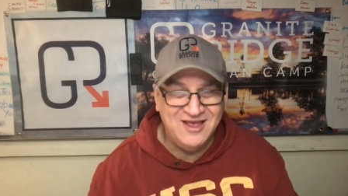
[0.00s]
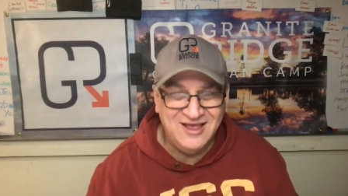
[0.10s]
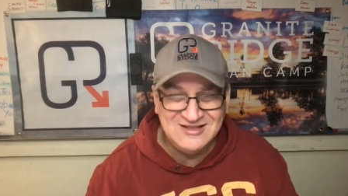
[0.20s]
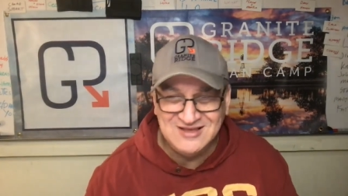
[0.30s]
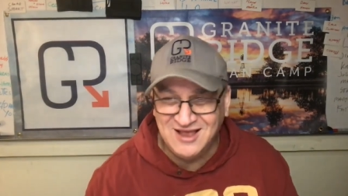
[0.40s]

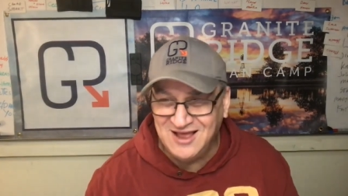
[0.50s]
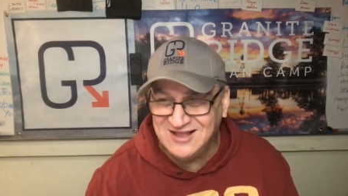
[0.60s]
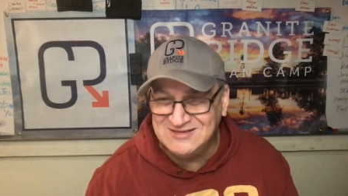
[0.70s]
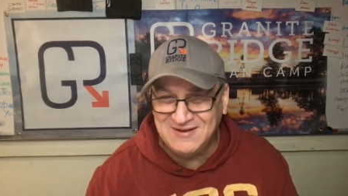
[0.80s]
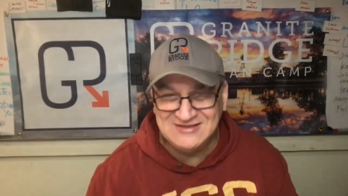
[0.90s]
it's uh,
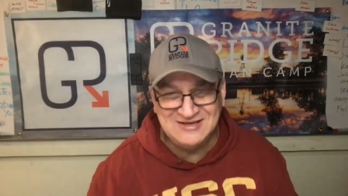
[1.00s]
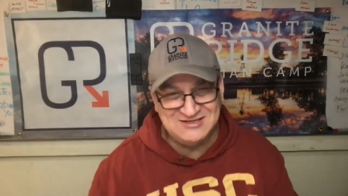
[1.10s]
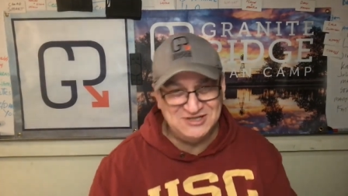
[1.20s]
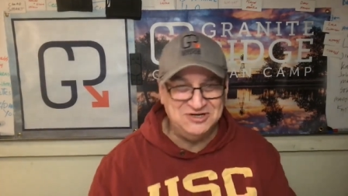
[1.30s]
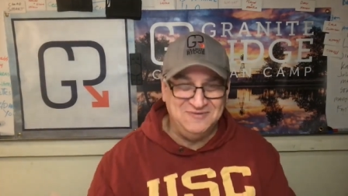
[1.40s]
it's about
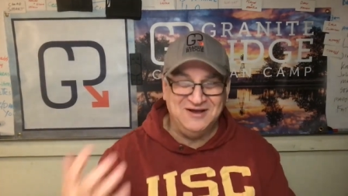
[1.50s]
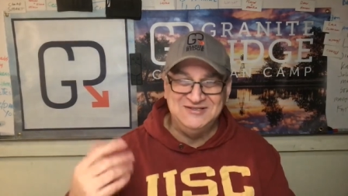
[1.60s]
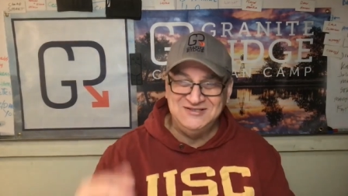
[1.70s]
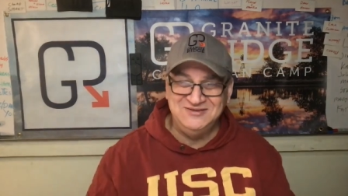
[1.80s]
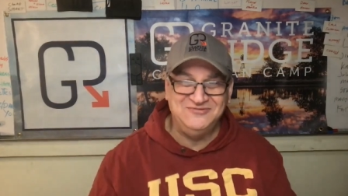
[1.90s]
six hundred
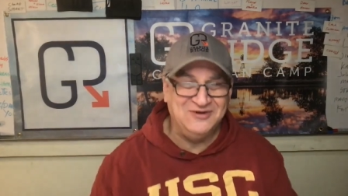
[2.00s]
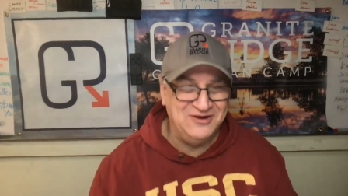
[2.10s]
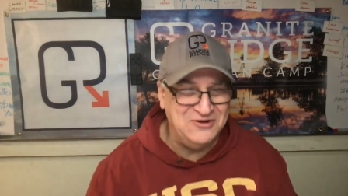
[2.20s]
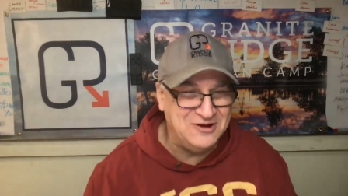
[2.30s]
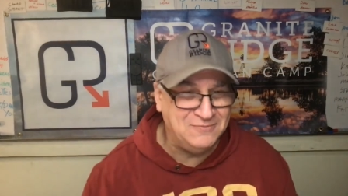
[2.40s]
bucks for a
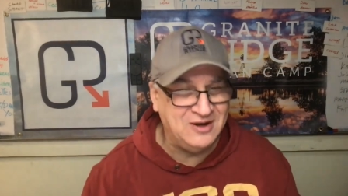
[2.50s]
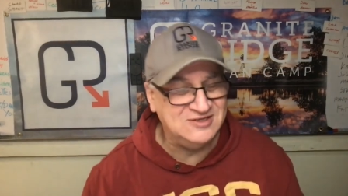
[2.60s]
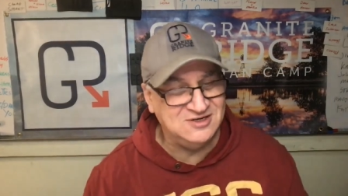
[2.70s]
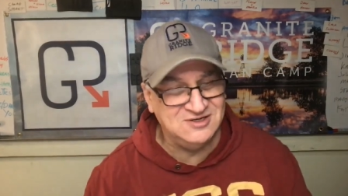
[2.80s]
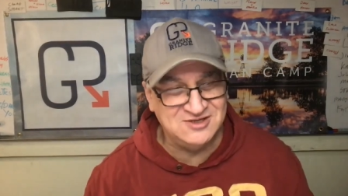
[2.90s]
new
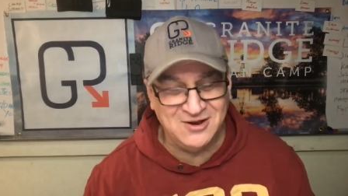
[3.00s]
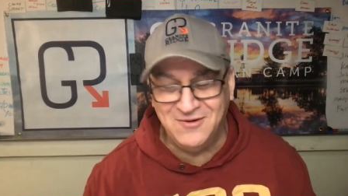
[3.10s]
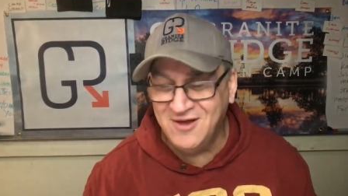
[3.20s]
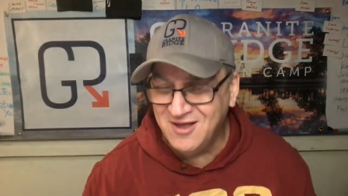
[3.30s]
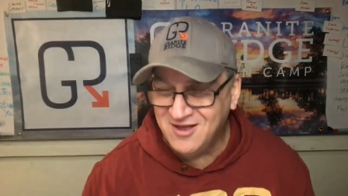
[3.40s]
compressor.
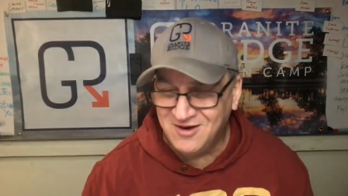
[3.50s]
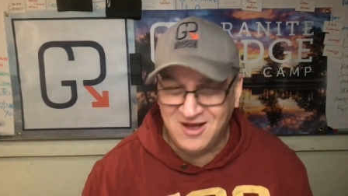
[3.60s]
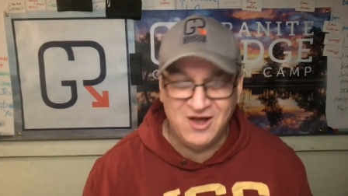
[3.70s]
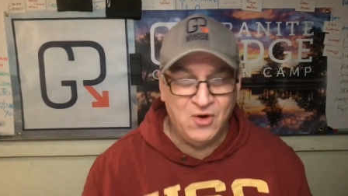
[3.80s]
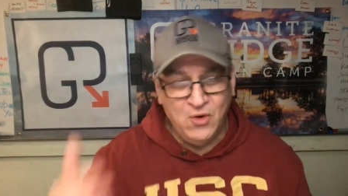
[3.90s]
So,
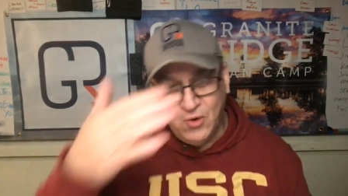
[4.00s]
uh,